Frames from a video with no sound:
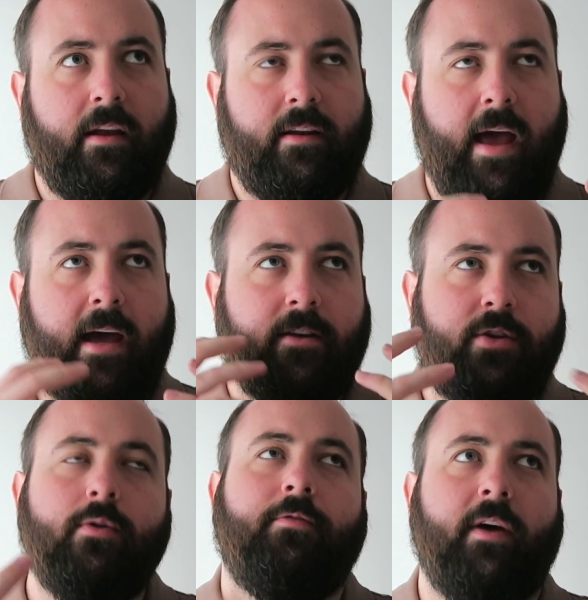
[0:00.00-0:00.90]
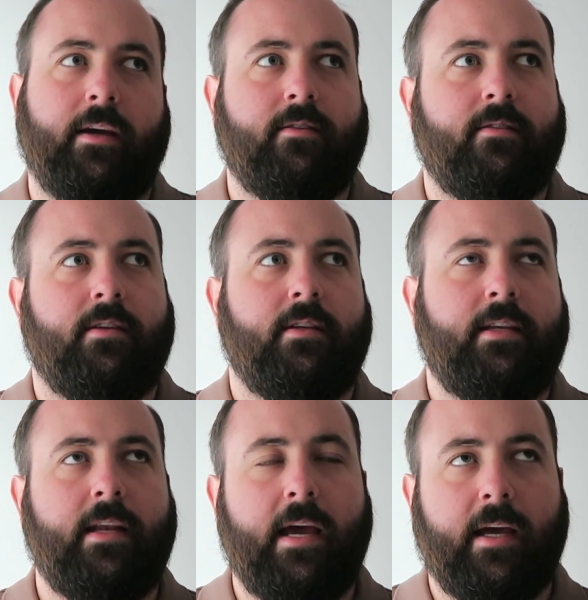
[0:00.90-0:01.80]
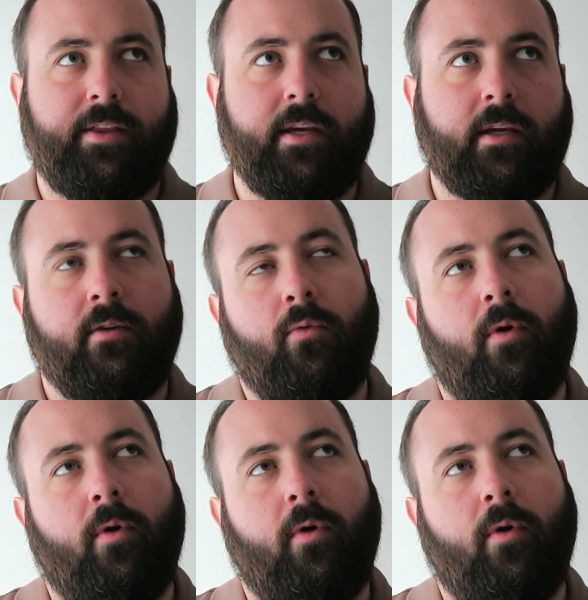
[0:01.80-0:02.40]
It had two effects today, I think.